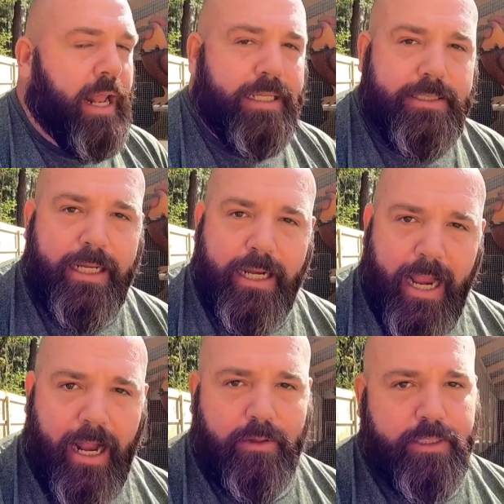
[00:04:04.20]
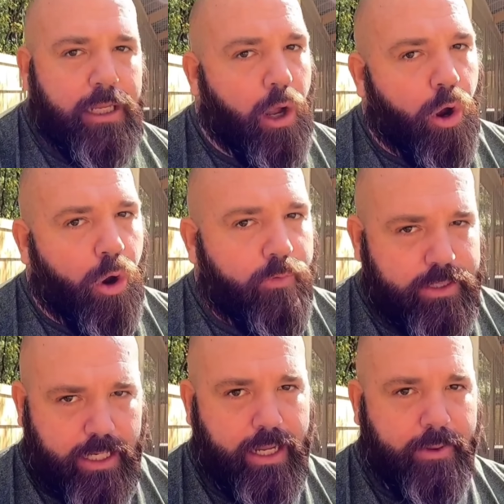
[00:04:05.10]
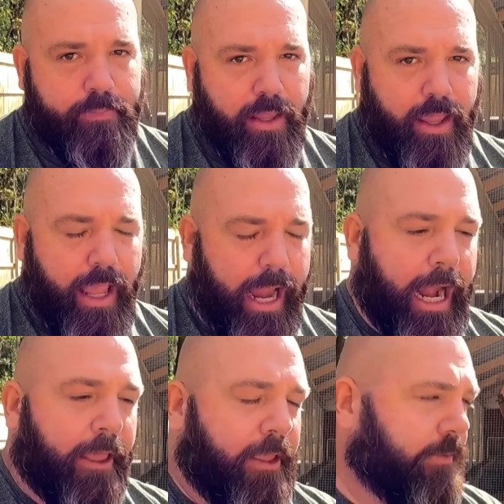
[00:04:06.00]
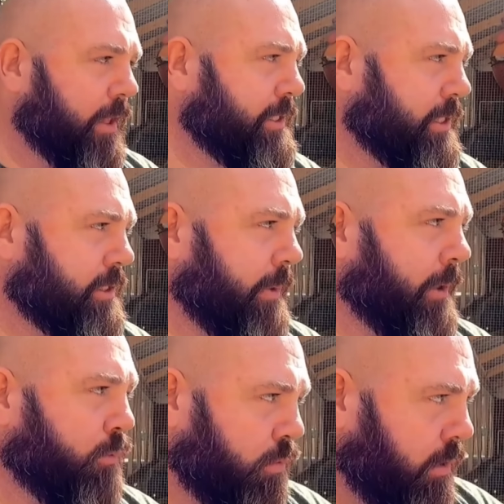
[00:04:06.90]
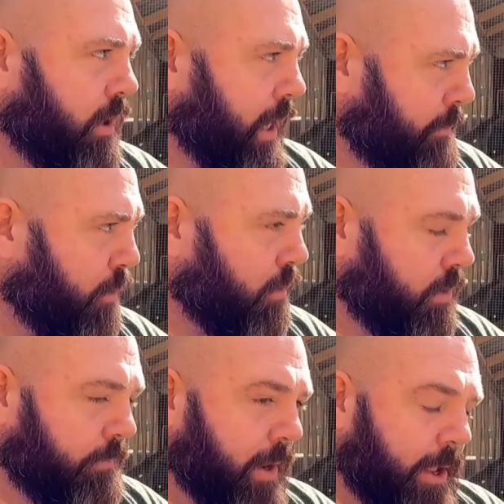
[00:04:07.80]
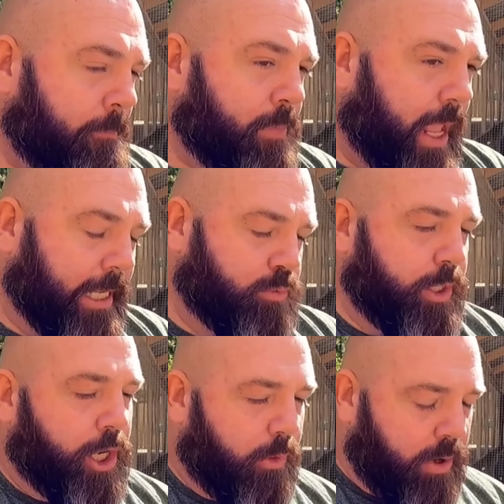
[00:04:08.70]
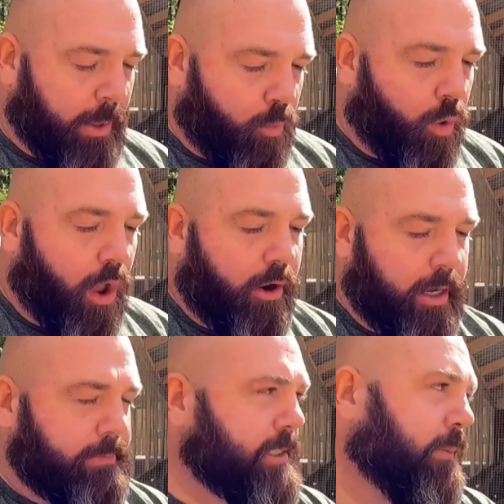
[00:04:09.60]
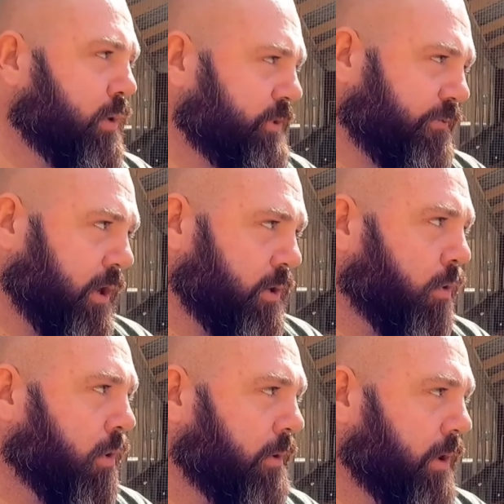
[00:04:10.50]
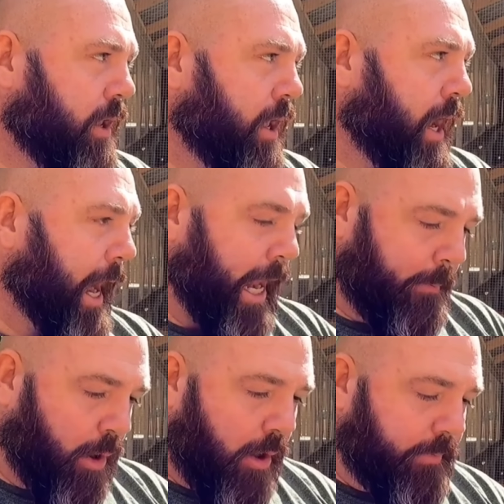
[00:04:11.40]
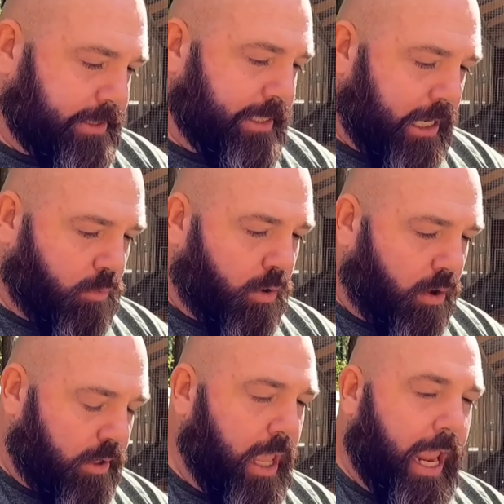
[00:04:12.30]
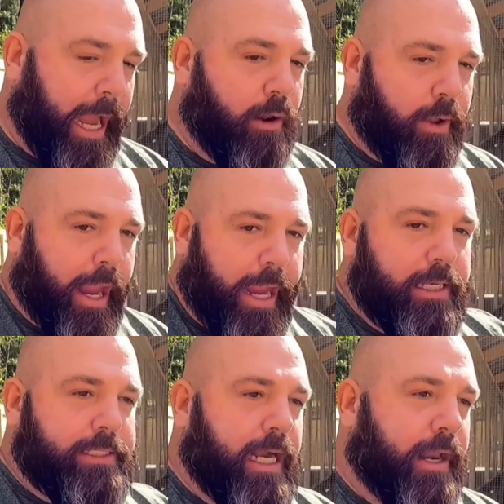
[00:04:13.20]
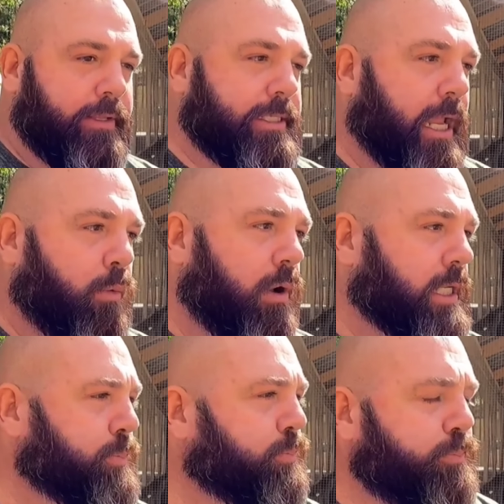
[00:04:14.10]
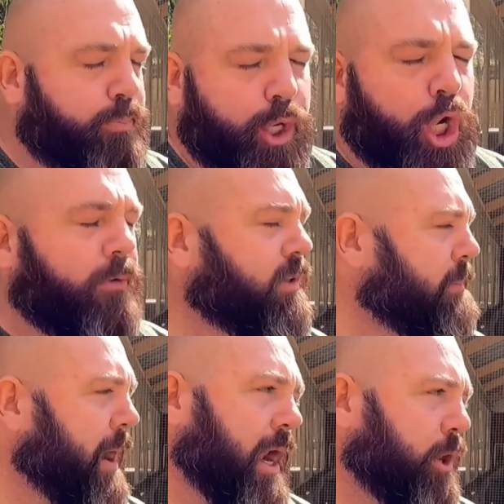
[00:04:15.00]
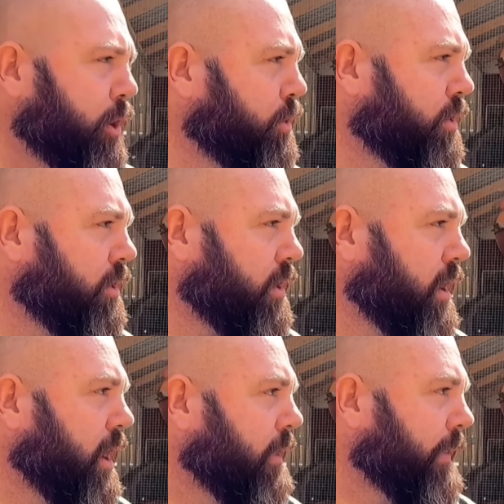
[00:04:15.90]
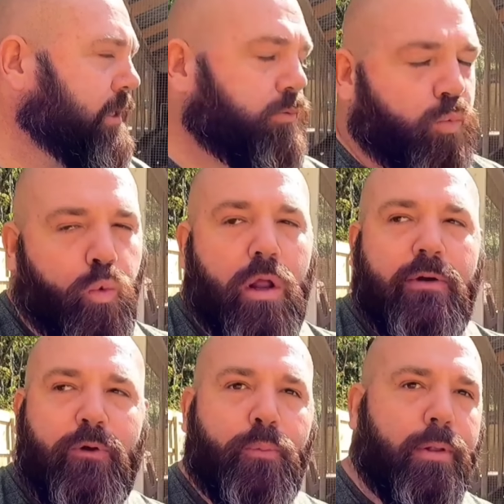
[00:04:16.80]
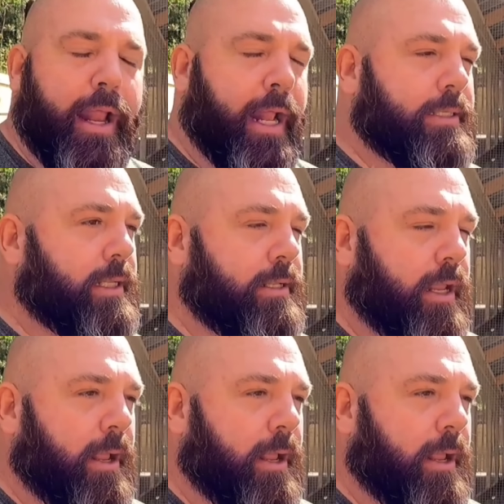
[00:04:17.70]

and I see at houses all the time, and I think this is something really important, is when I'm walking up to someone's front door and I'm on the sidewalk, and on each side of the sidewalk is beautifully manicured, these wonderful plants,